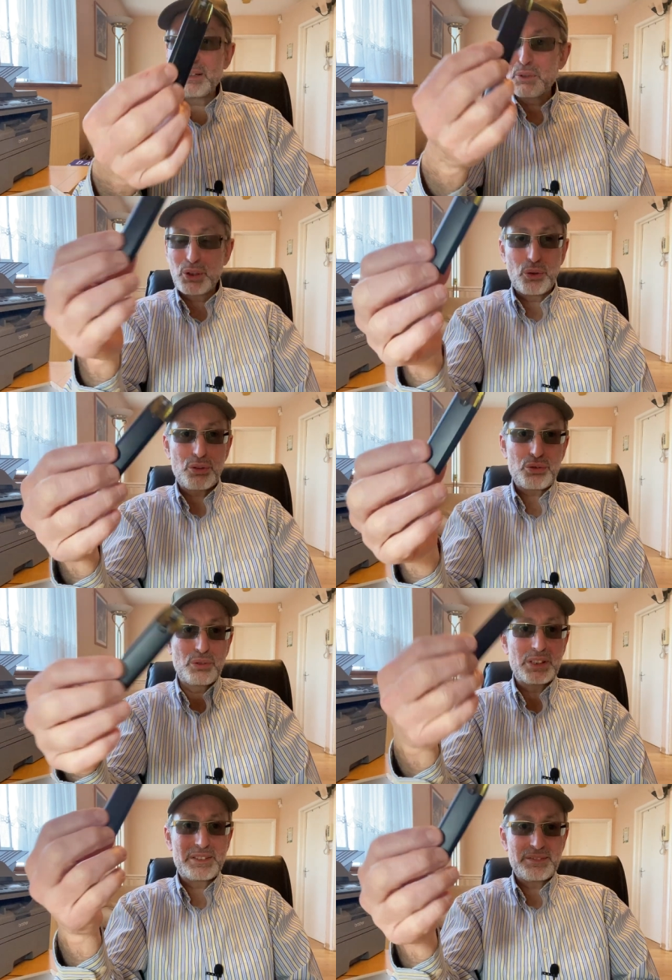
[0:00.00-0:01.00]
will go through
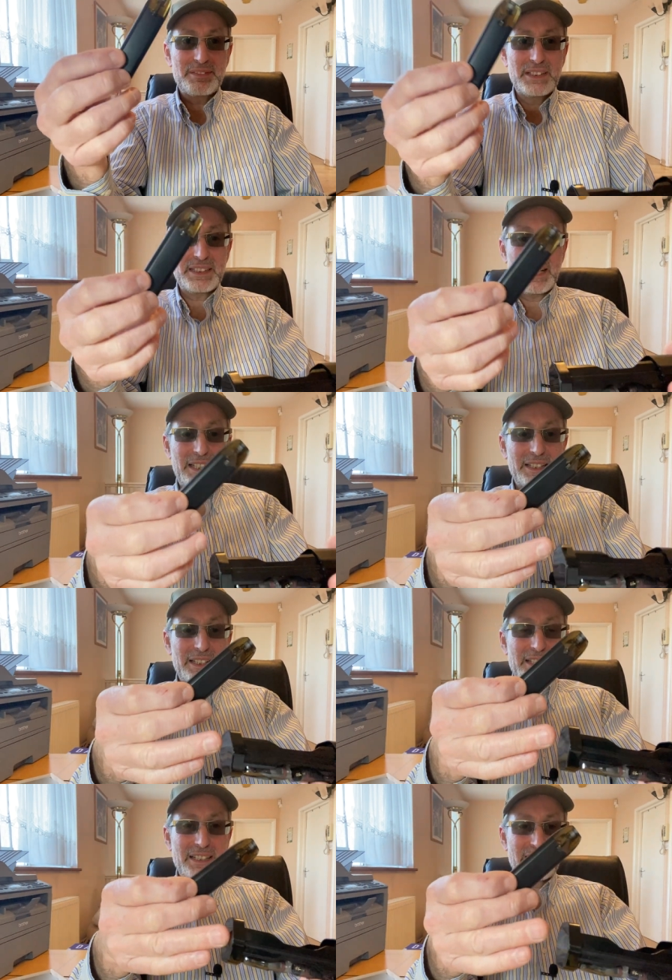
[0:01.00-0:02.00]
it at the end,
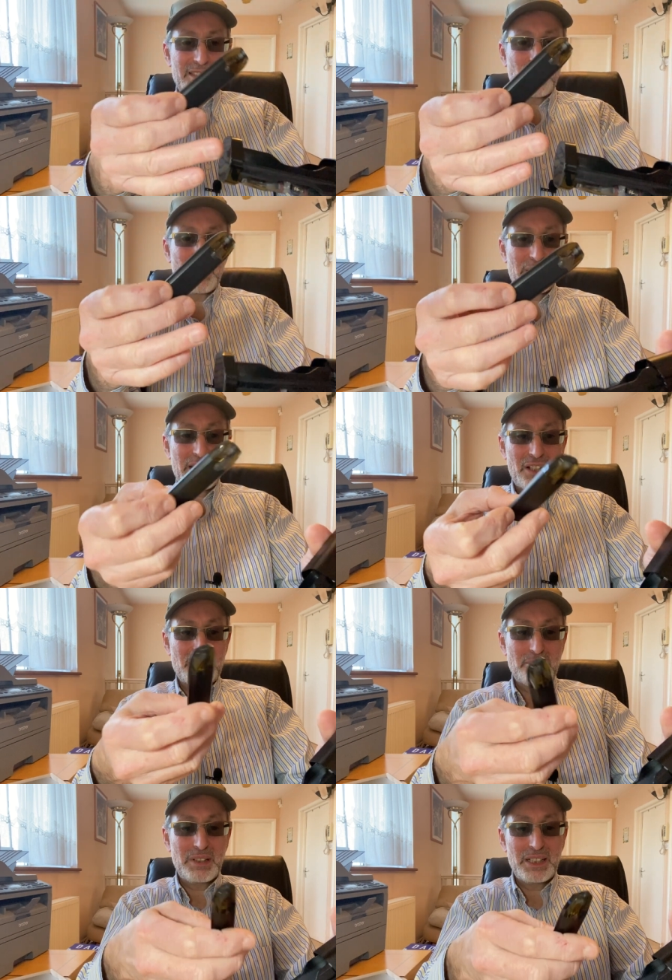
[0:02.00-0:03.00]
and this is oh, a
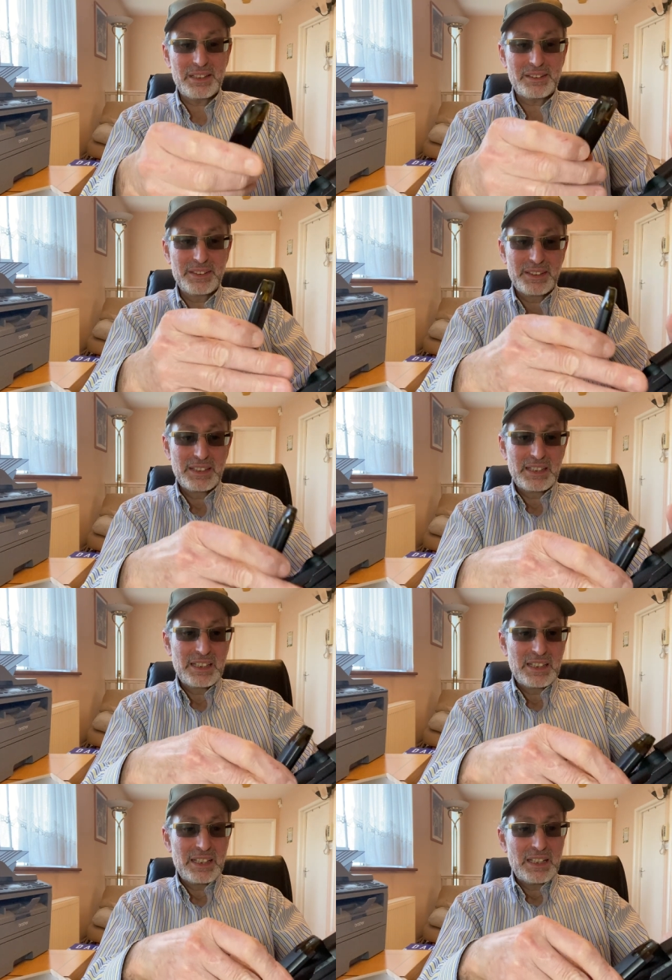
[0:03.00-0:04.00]
thousand mAh.
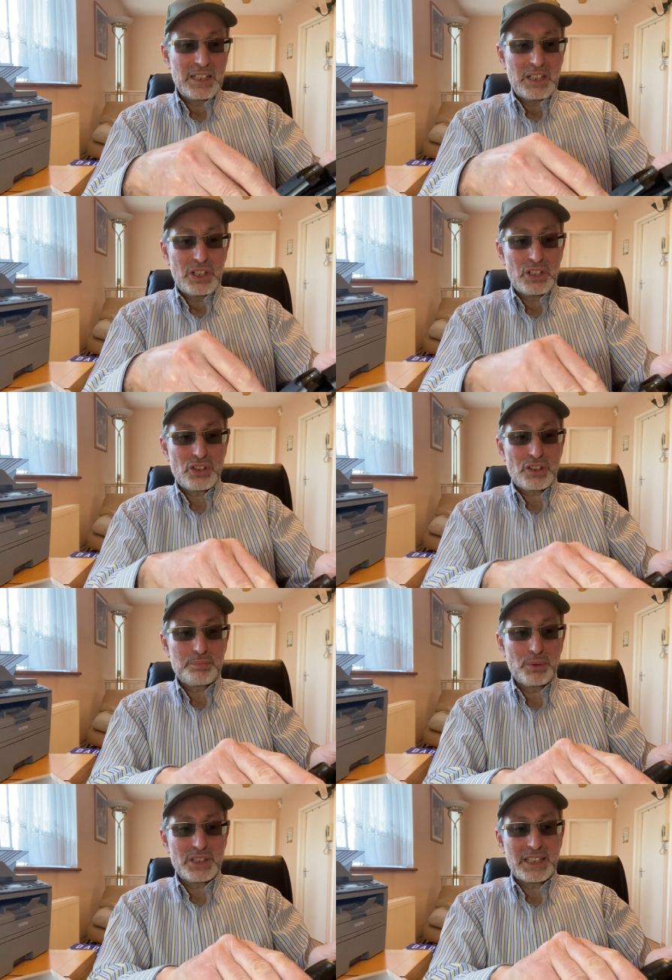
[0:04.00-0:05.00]
You just
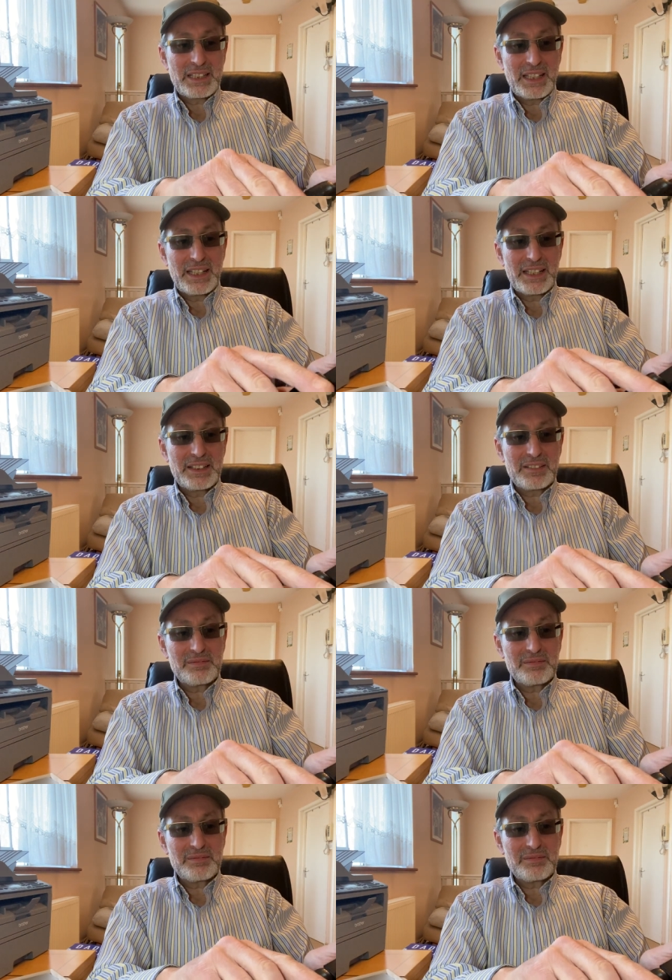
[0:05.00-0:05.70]
put it in,